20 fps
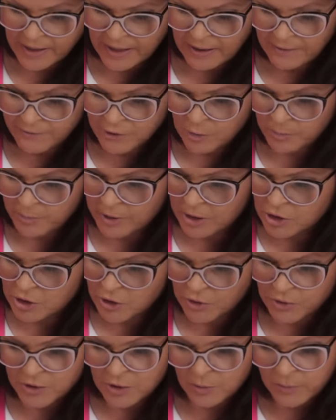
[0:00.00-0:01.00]
after
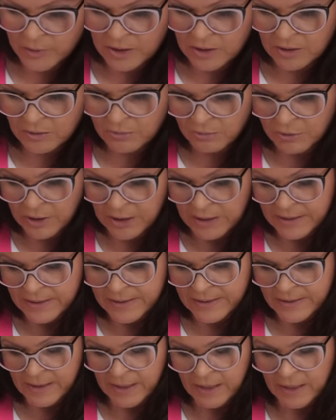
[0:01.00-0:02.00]
pictures so we can really
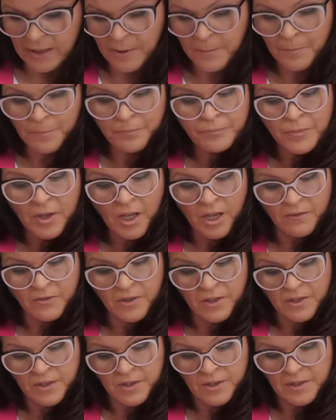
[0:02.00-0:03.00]
see if
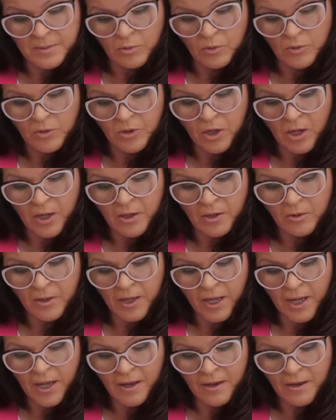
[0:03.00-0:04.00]
this is smooth or not.
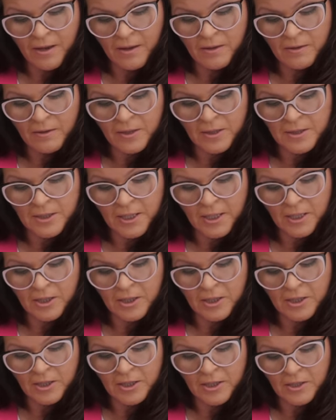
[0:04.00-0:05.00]
Okay, let's take a
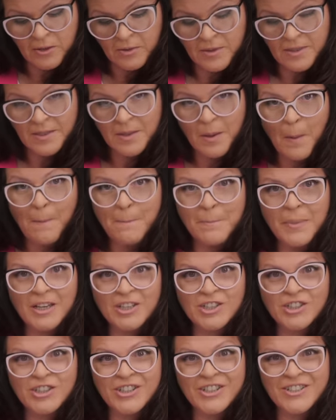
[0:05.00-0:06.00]
look at those
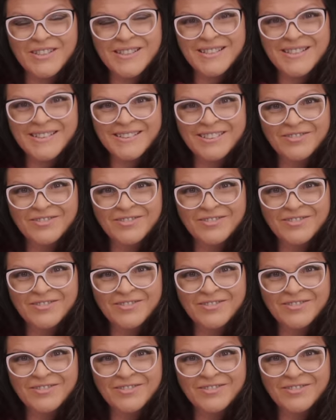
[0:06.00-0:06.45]
pictures.